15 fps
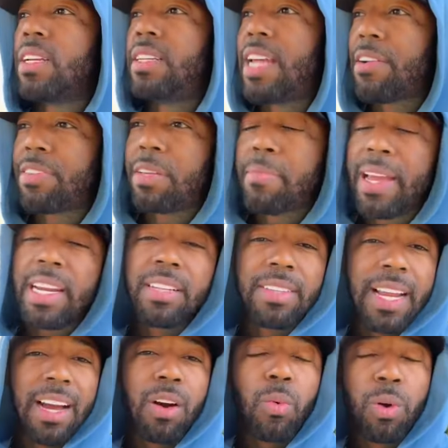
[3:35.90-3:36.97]
definitely made it
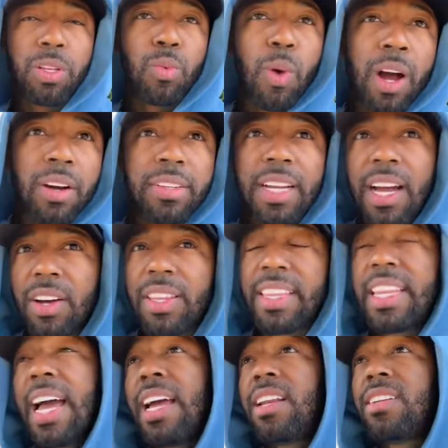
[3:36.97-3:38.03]
now worthwhile. Now
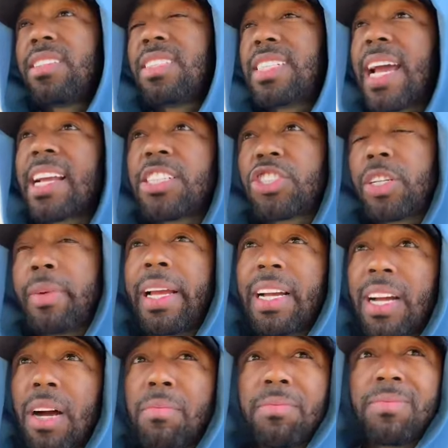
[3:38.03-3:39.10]
that second stream of
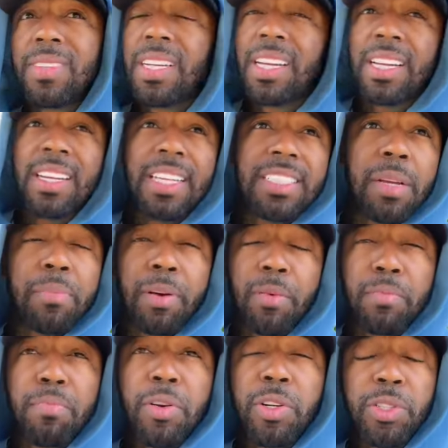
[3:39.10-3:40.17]
income, let's say, pr-
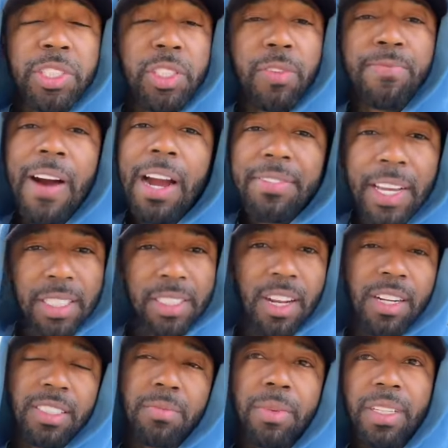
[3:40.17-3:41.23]
produces you five thousand
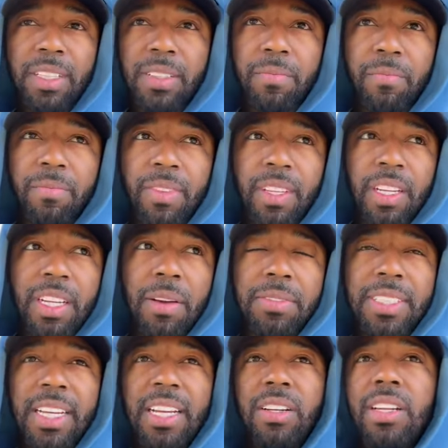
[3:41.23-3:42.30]
dollars a month. You know what I'm
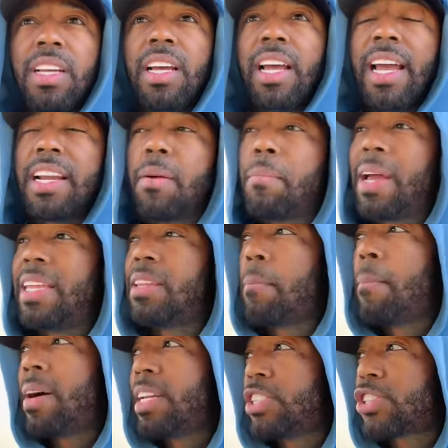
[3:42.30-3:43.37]
saying? And, um, and the
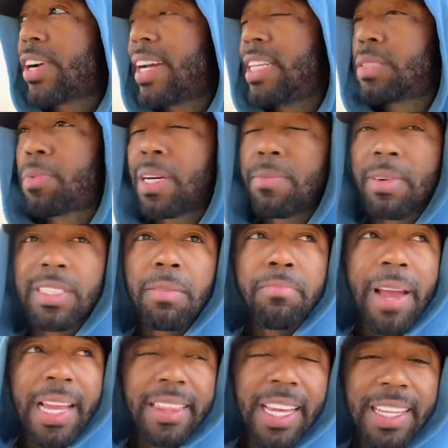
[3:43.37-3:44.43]
money train is pretty much the
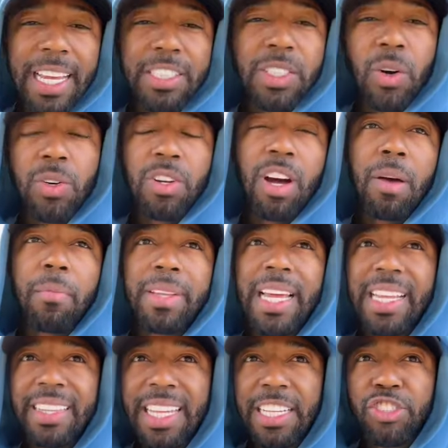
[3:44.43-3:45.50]
main thing that's going on. But
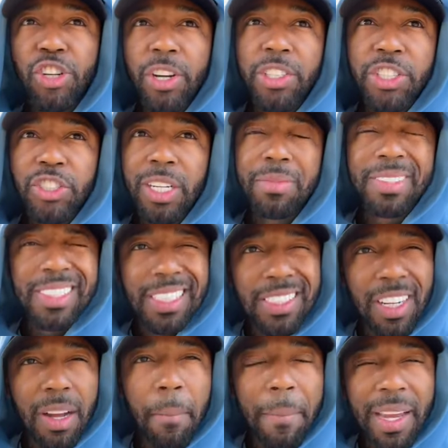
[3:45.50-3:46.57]
that, that trickle stream, it
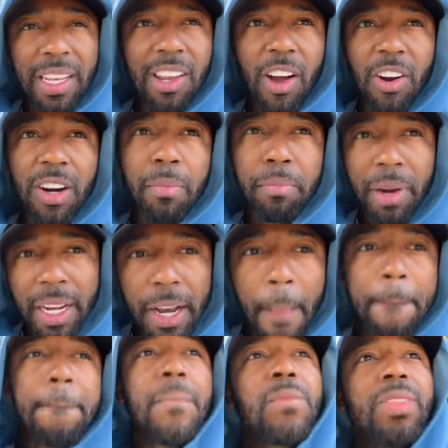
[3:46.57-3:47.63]
took a bit longer, but
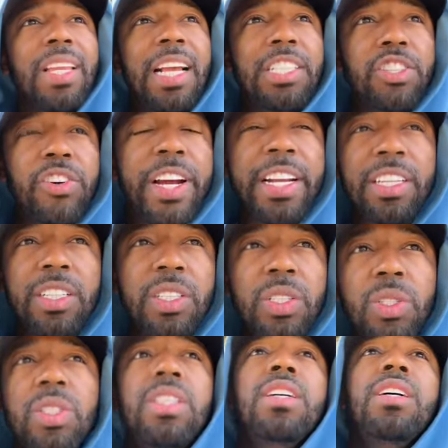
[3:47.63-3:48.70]
it's creating
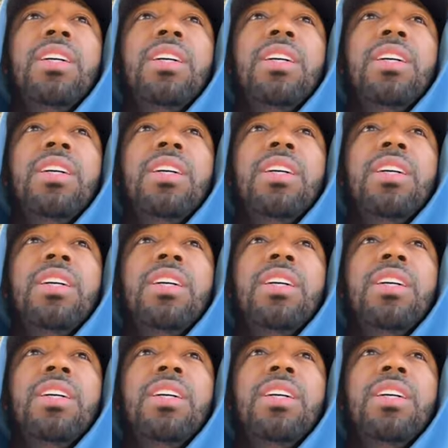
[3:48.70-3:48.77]
you